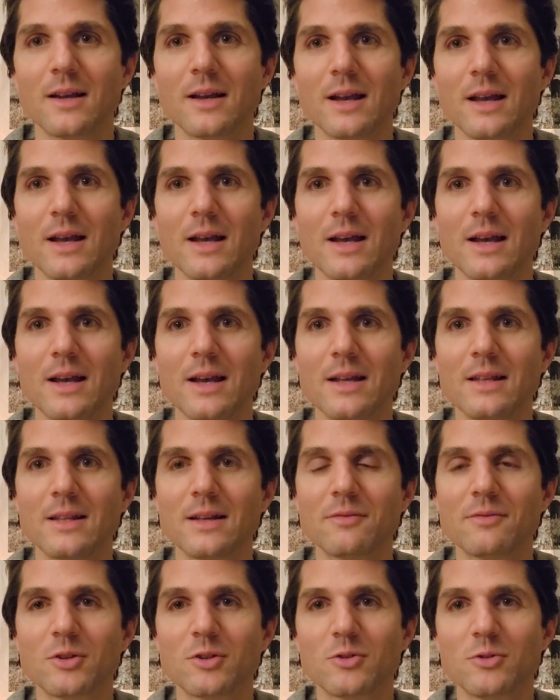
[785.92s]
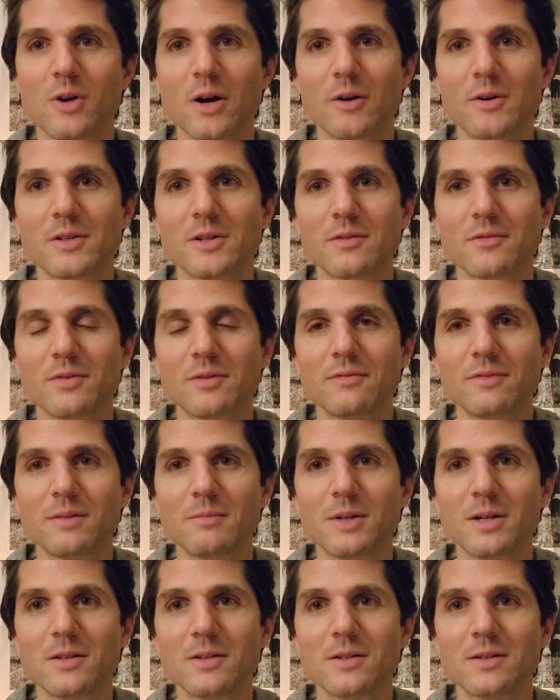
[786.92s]
And after 2 hours and 50
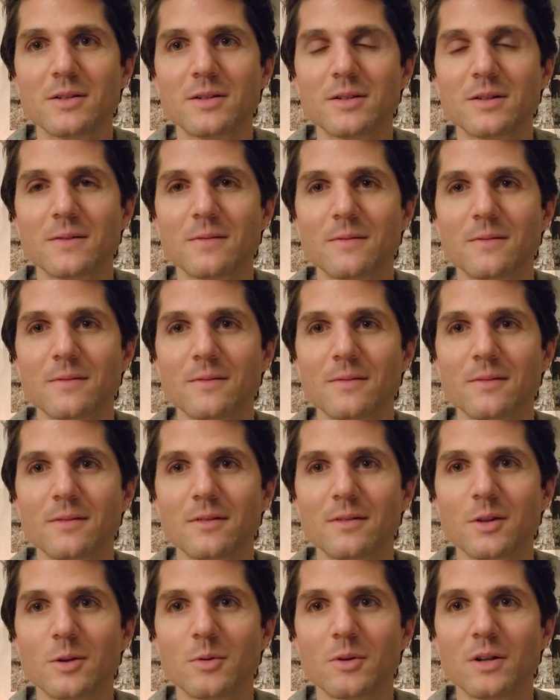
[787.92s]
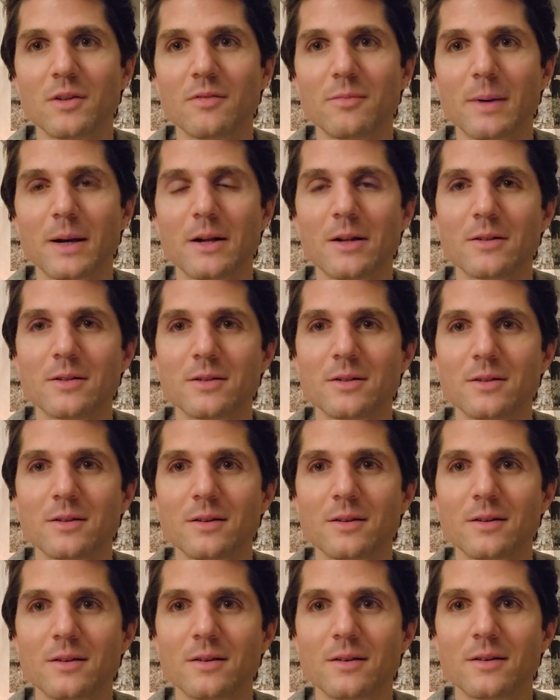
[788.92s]
minutes, the relief pilot
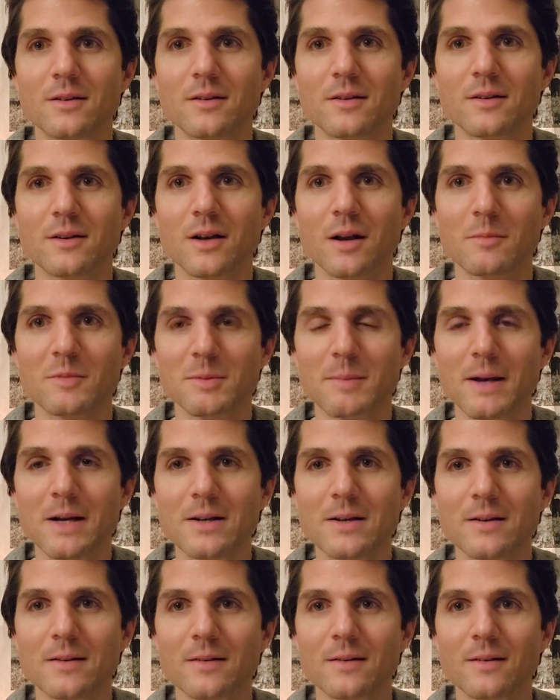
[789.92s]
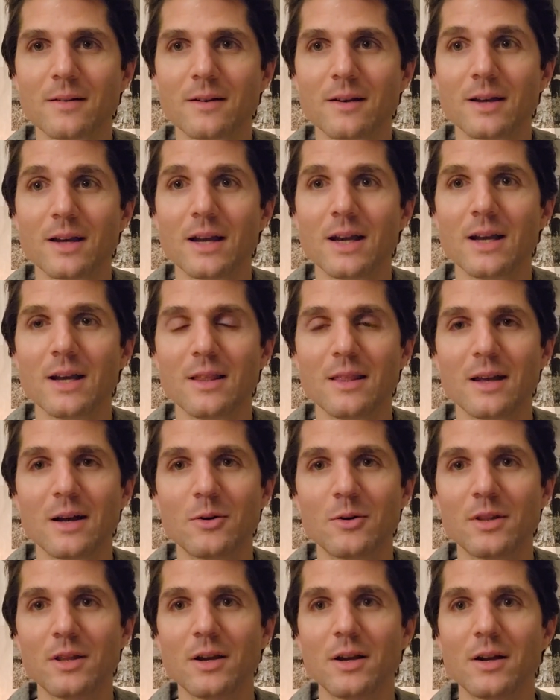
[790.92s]
comes back. And
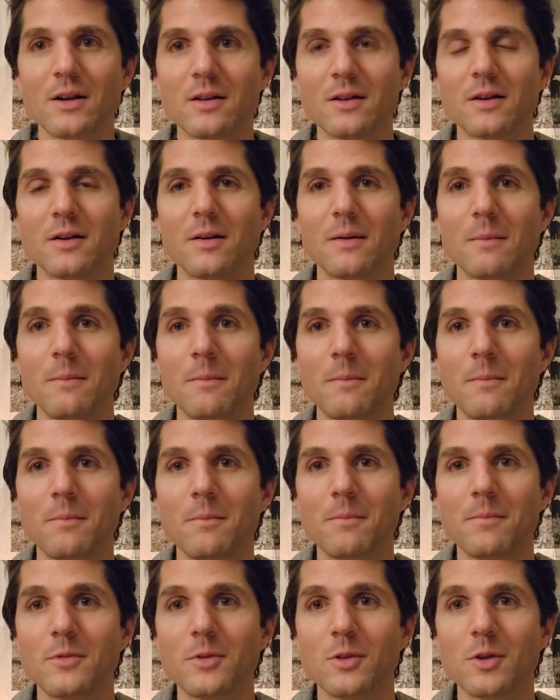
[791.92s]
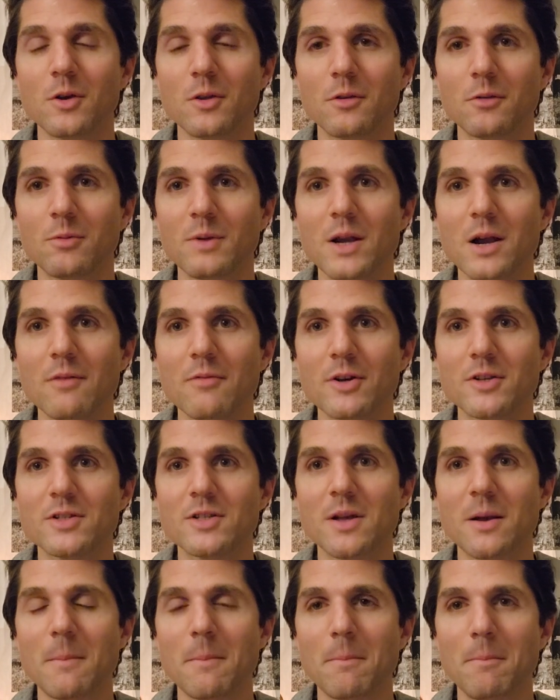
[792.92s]
now they are, the three of us
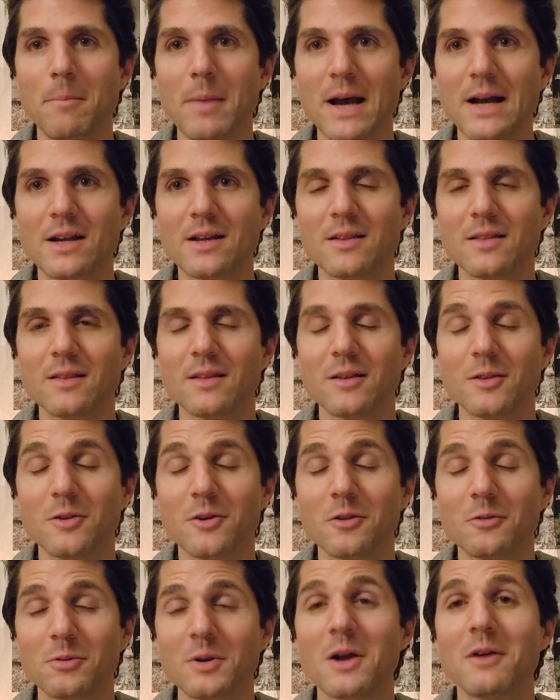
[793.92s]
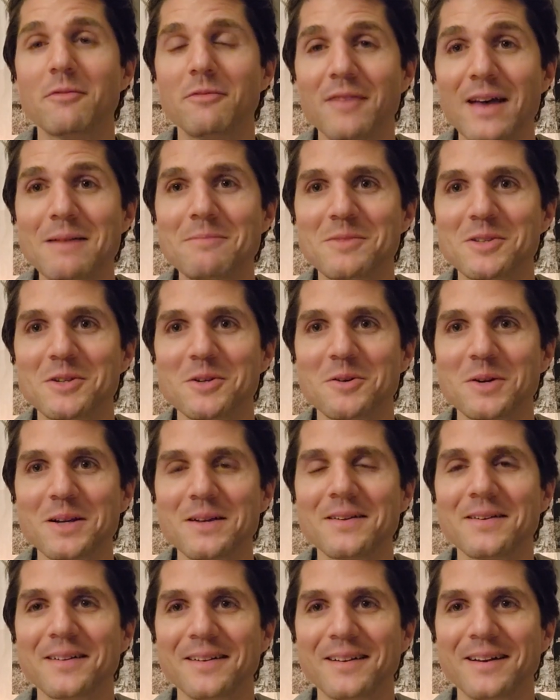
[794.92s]
back in, the three of them, sorry.
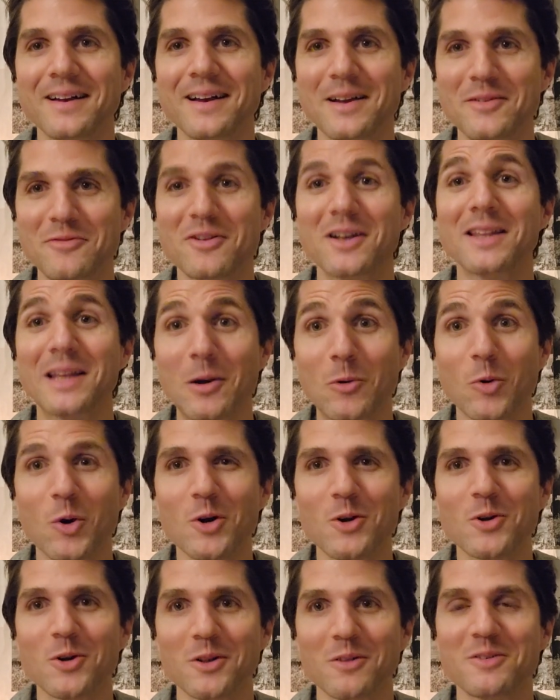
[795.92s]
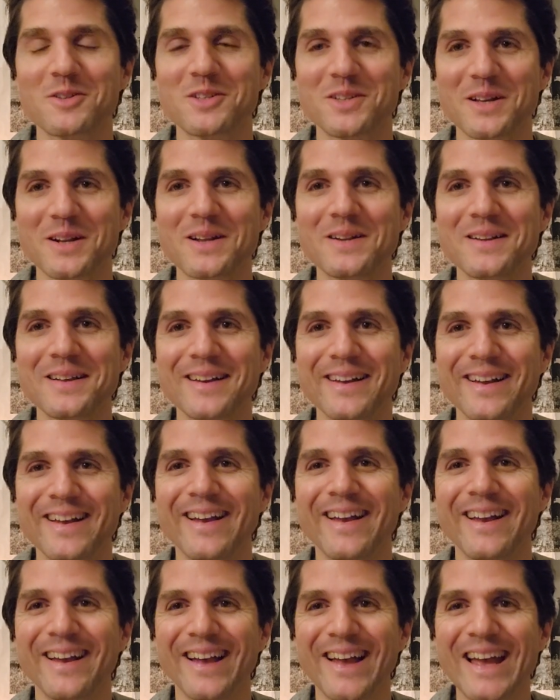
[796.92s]
I felt at work all of a sudden.
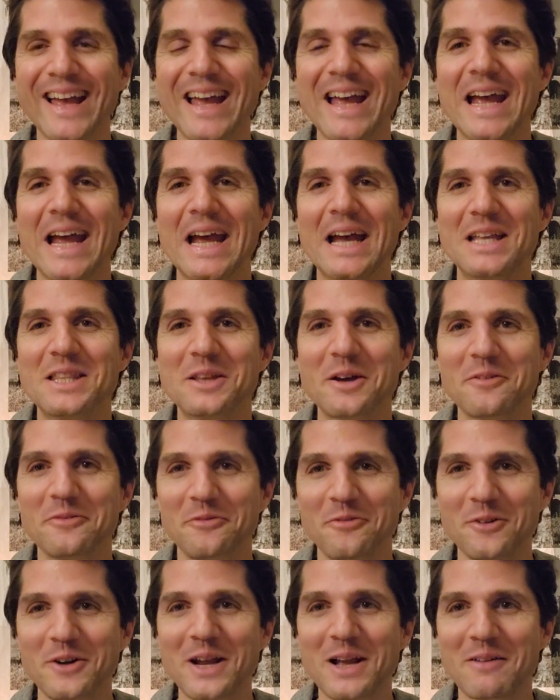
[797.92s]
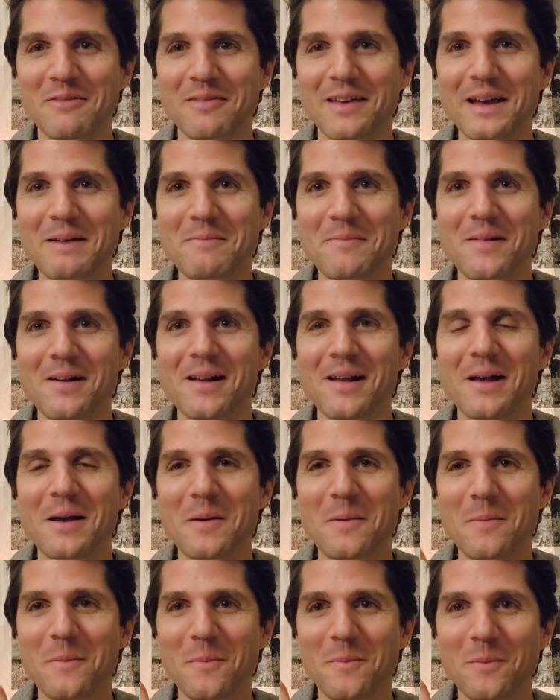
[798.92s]
The three of them
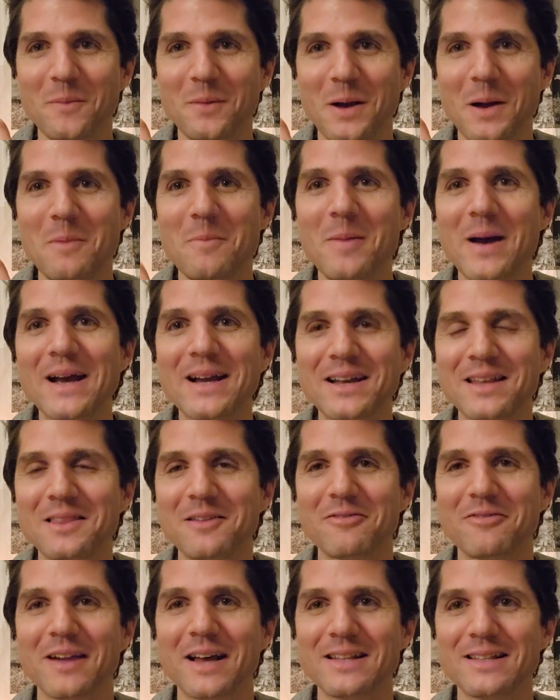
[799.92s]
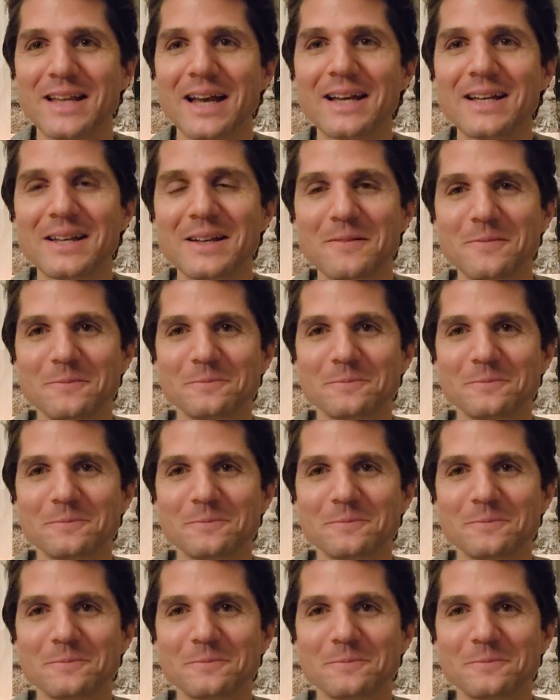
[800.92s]
come back in the flight deck.